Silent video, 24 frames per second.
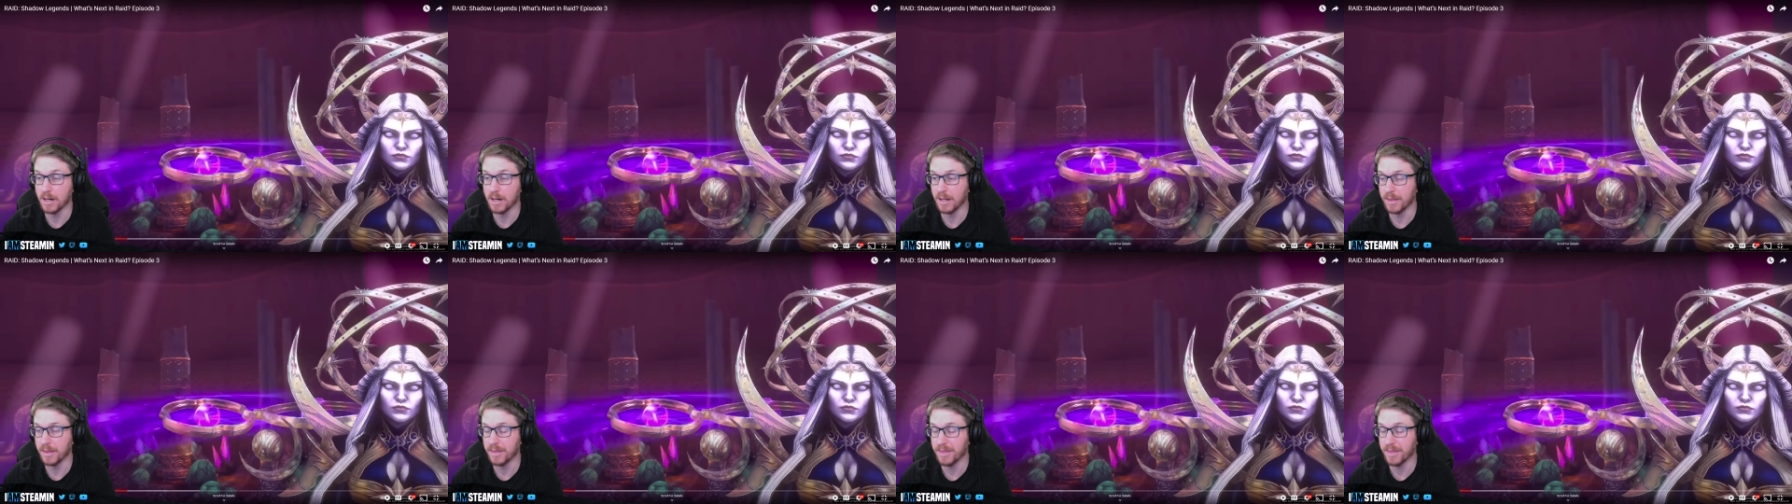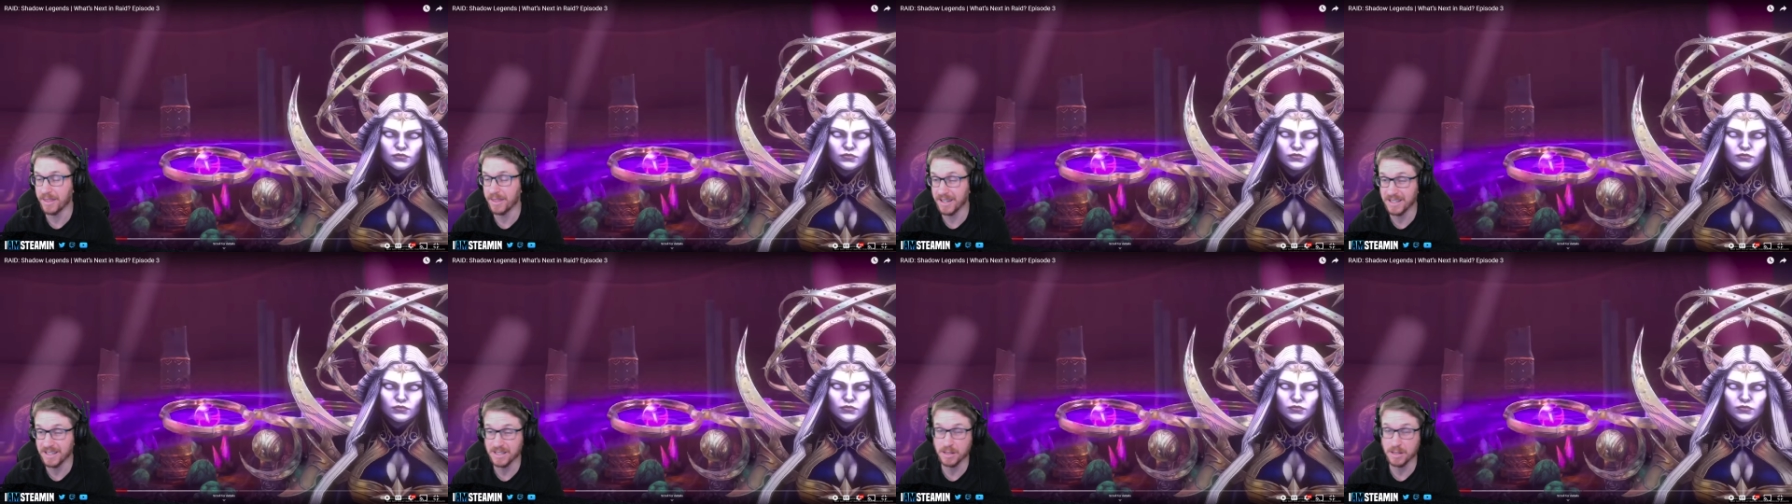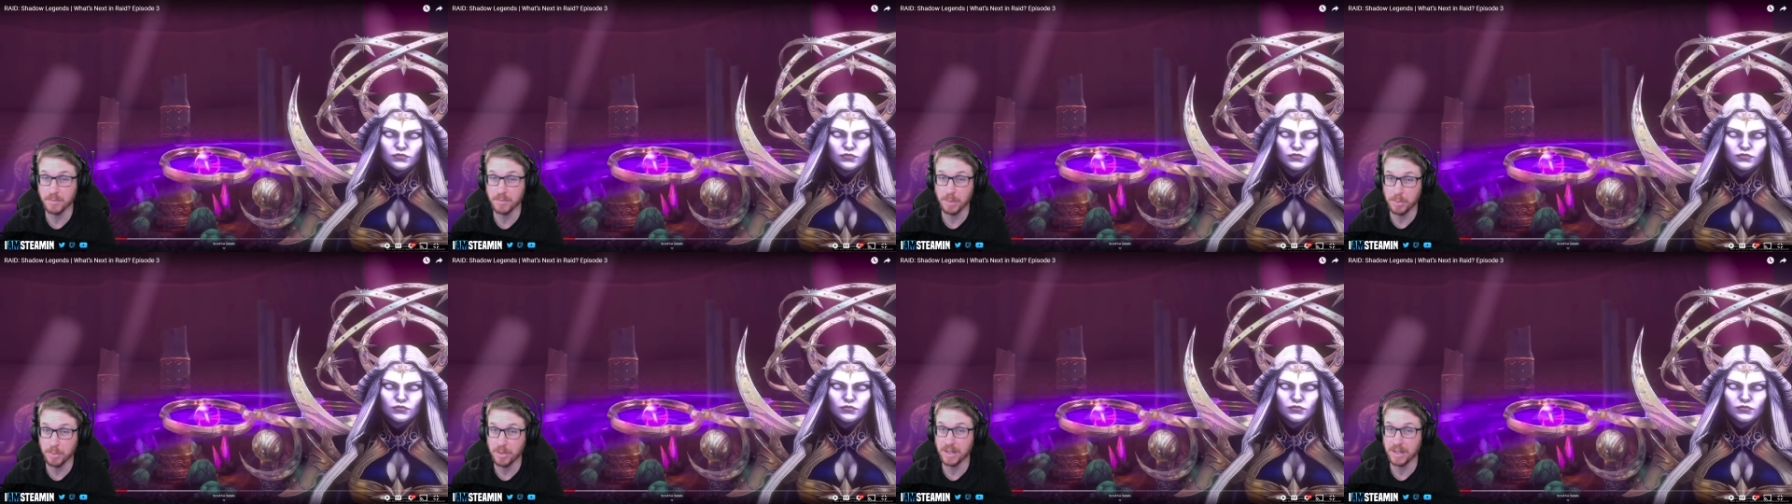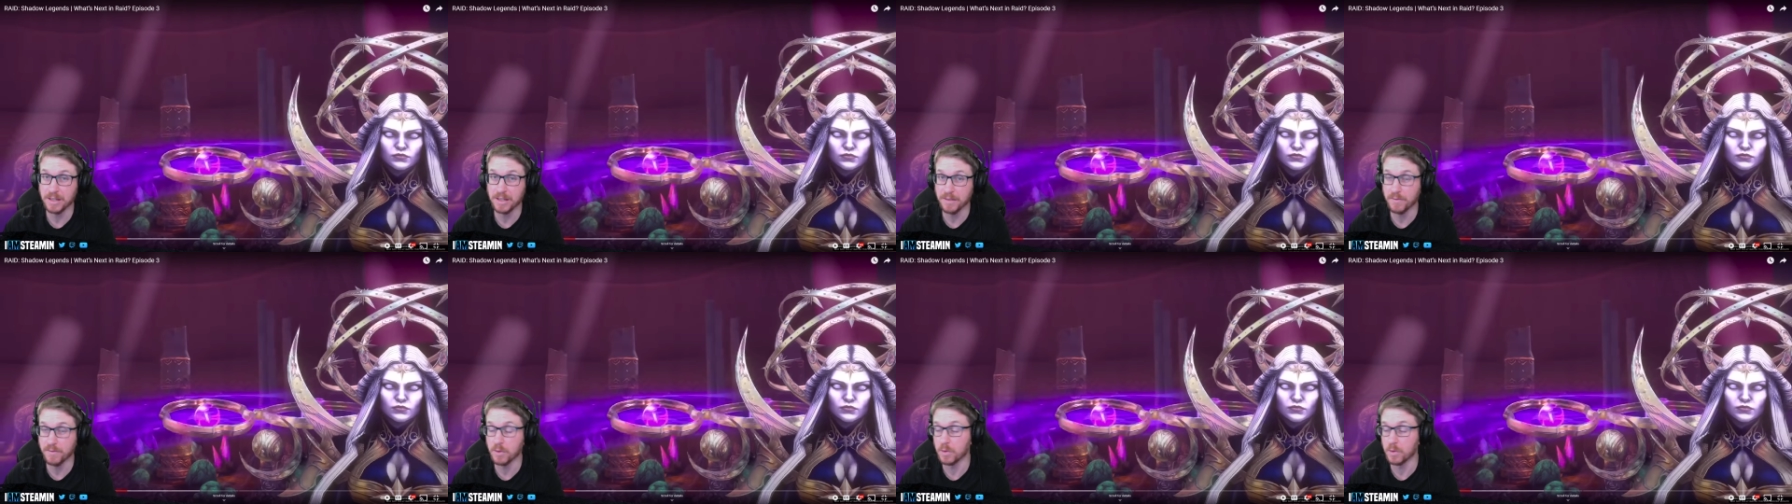I think it's going to be pretty
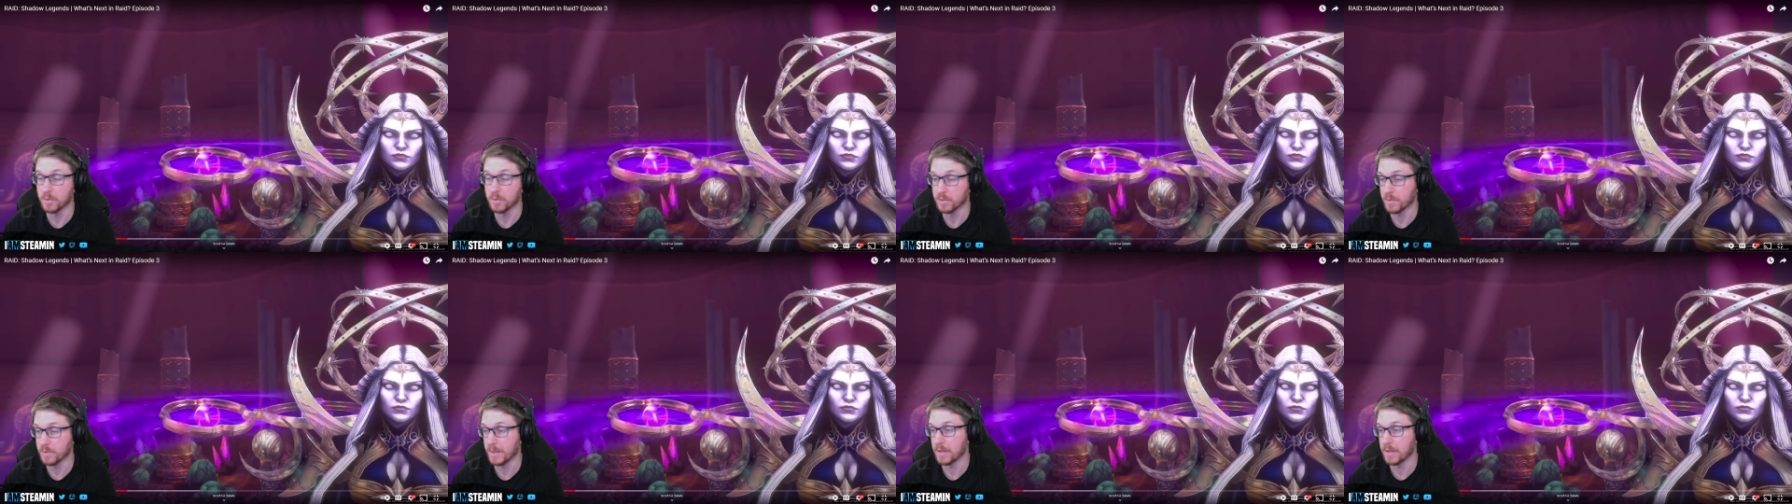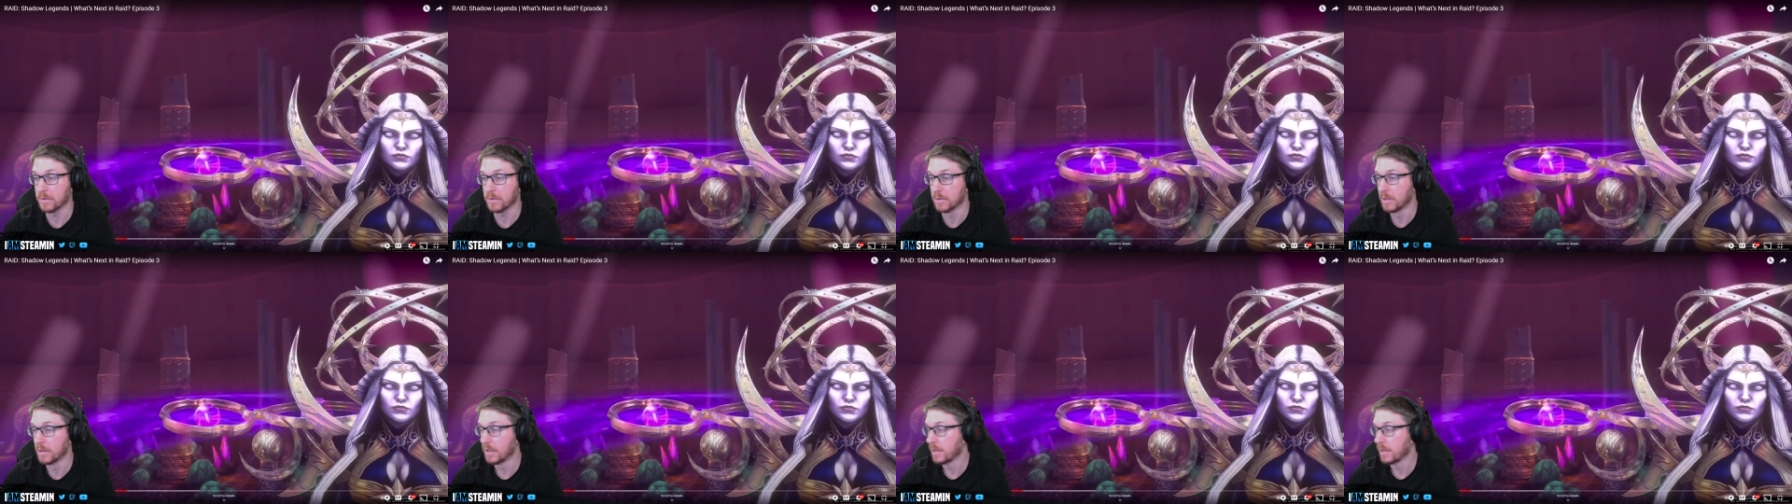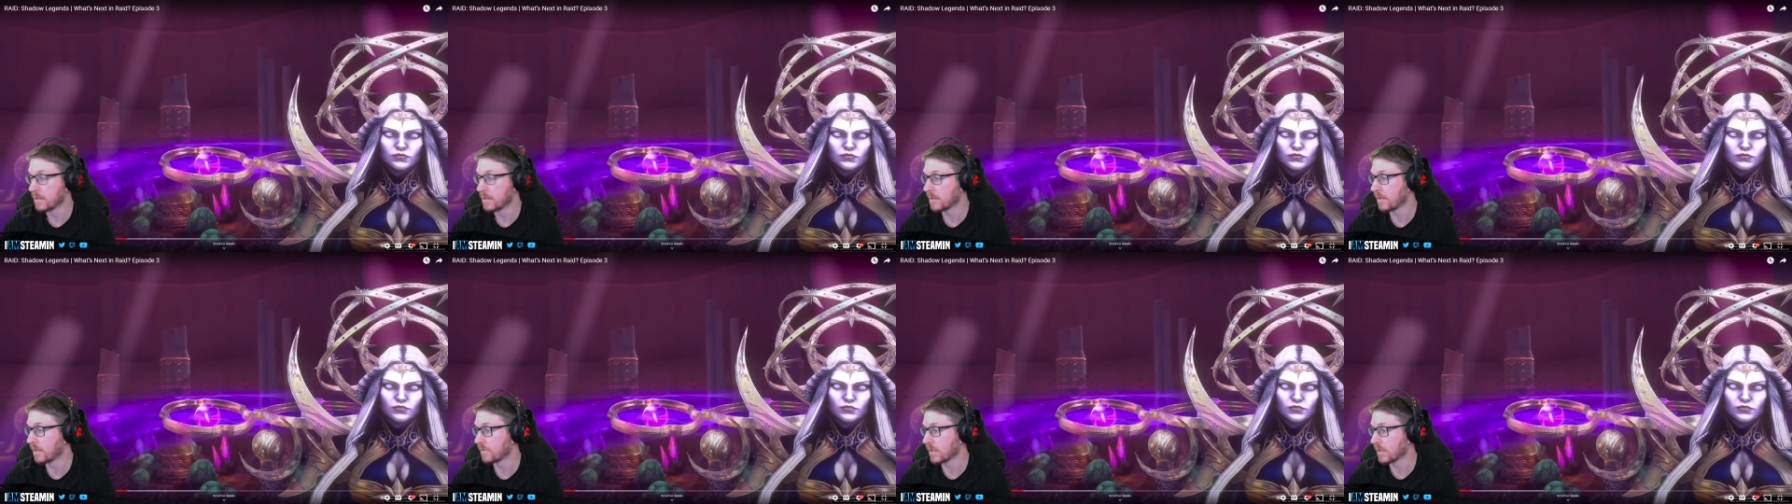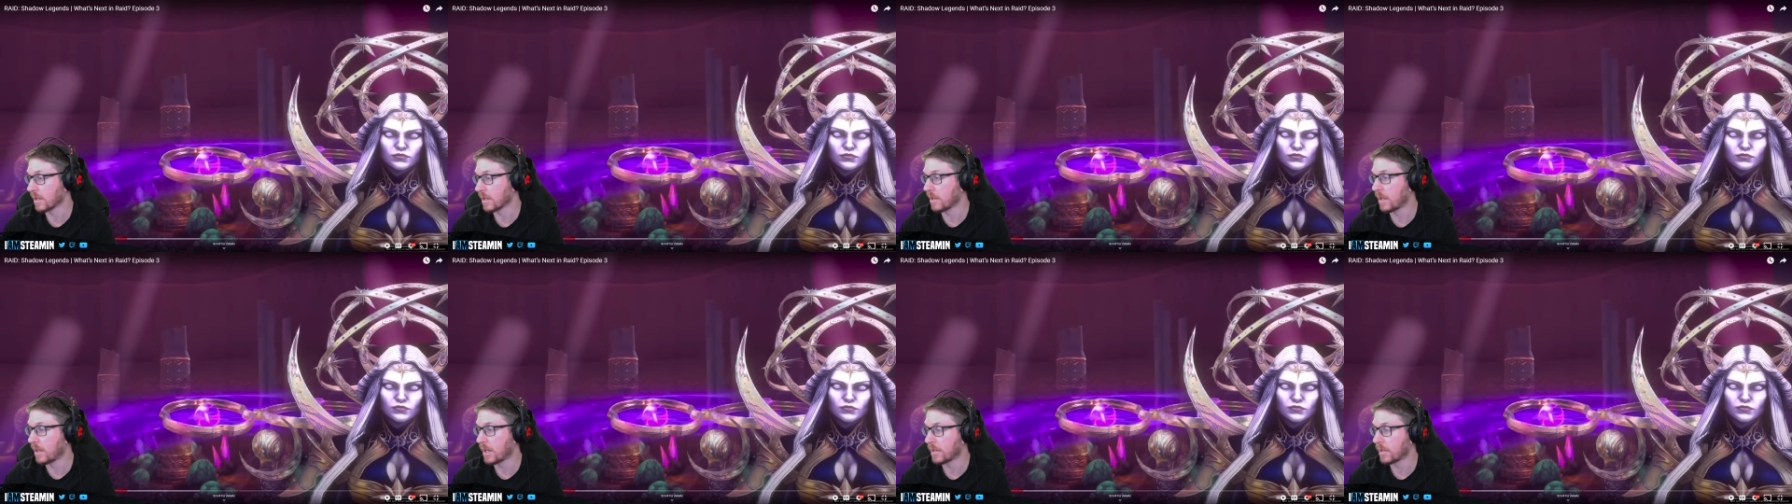difficult as well. Sounds like
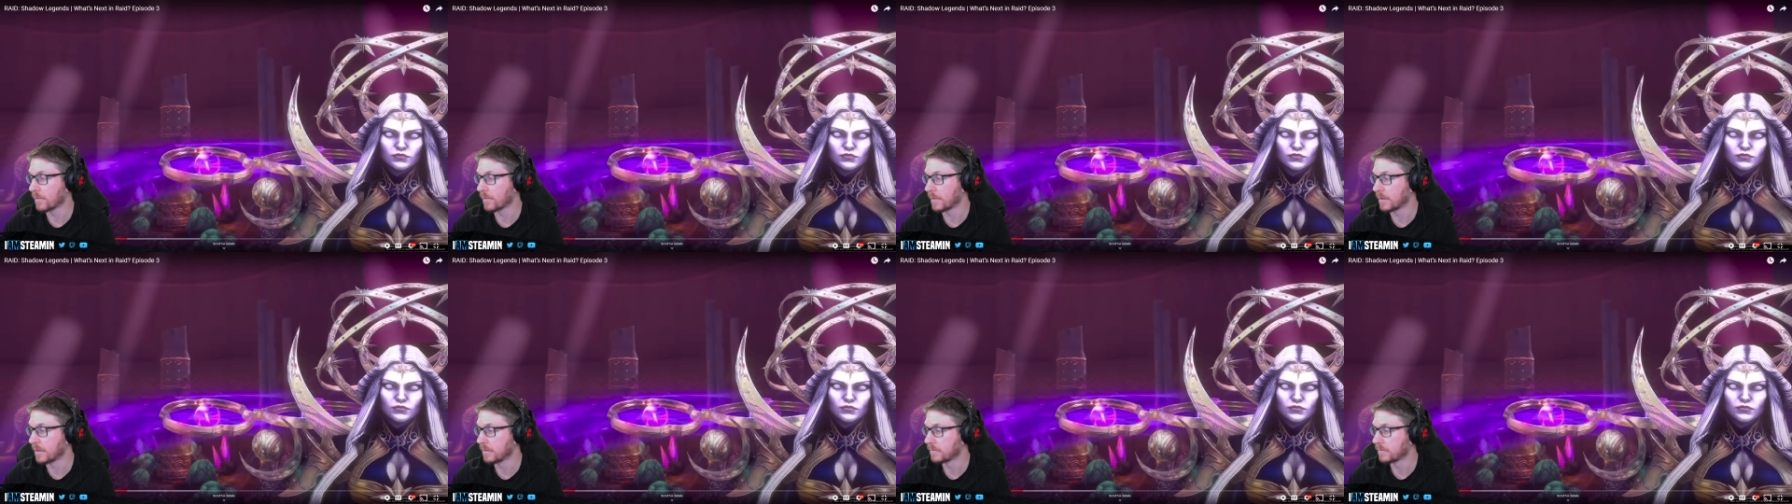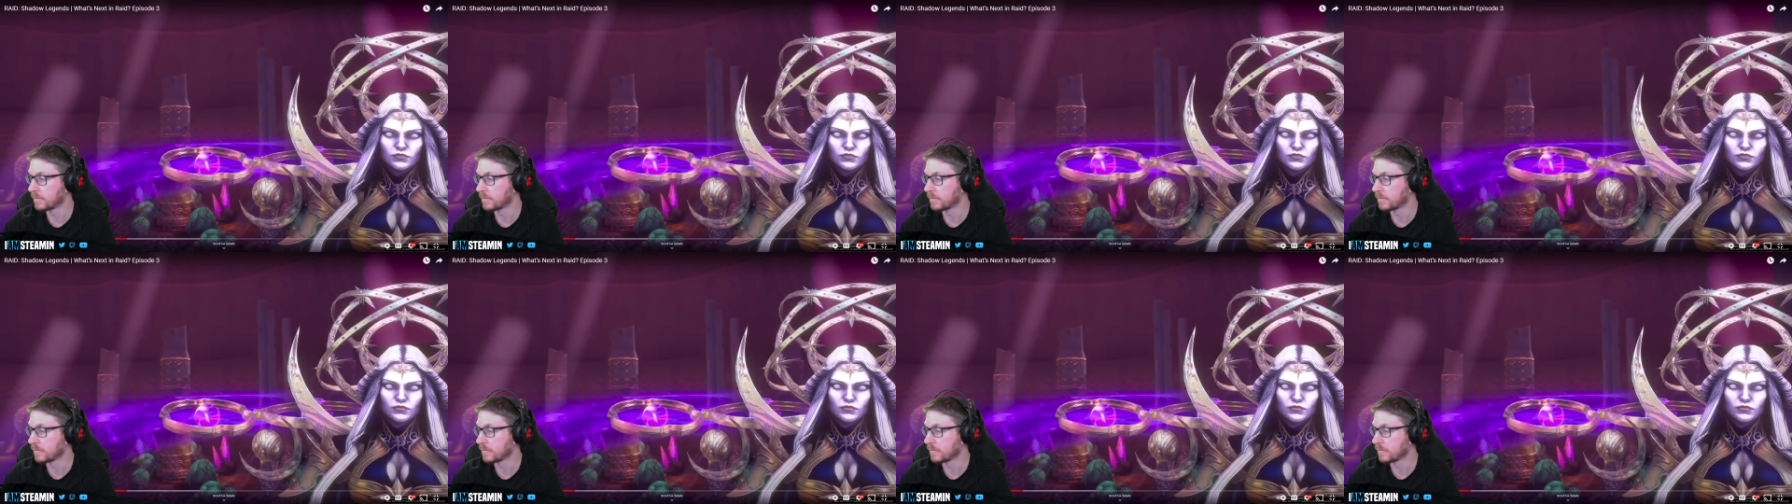a hard one.